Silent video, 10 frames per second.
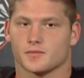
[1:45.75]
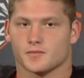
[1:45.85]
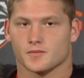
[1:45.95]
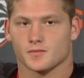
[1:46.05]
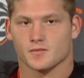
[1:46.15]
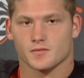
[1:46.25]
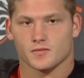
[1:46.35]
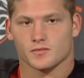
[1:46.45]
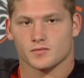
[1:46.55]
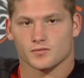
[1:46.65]
You're
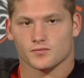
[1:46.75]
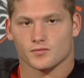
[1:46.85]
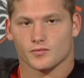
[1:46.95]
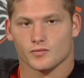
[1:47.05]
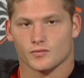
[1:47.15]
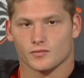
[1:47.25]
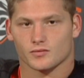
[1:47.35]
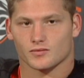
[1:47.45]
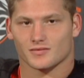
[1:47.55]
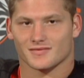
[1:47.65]
taking amphibious
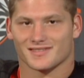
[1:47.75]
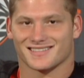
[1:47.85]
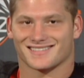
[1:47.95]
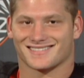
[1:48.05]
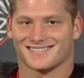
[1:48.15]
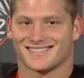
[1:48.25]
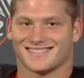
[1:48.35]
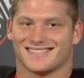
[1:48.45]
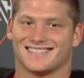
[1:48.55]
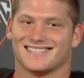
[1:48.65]
warfare. That's the first
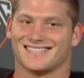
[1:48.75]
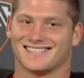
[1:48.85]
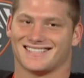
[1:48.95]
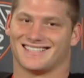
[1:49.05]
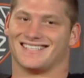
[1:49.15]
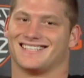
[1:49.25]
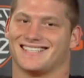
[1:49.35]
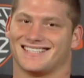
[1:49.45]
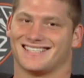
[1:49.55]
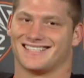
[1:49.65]
time you guys had to play
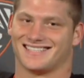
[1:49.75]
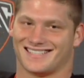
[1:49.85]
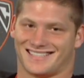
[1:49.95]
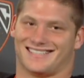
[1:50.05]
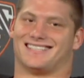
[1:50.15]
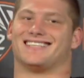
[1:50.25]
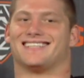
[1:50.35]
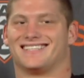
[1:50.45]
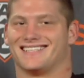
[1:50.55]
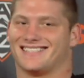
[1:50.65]
in any sort
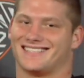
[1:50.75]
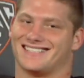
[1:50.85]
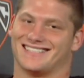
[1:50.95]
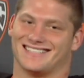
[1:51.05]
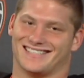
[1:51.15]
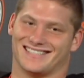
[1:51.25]
of